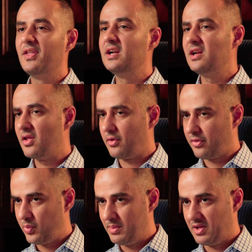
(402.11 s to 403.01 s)
and then another
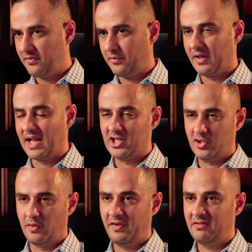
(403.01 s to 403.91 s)
3 months for the
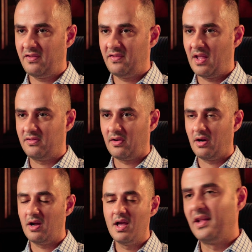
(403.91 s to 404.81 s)
National Visa
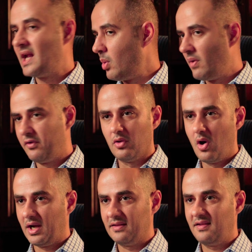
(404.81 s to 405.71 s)
Center, and then however
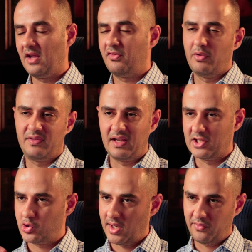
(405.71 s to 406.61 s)
long it takes for it to
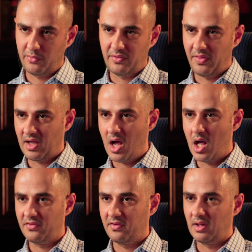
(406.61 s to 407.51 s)
get transferred to the
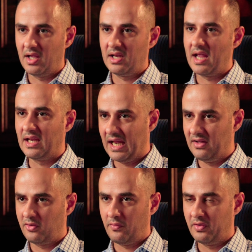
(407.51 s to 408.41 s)
consulate and an
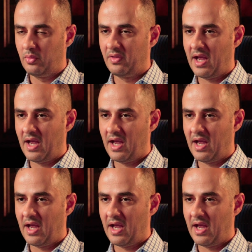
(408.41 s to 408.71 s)
interview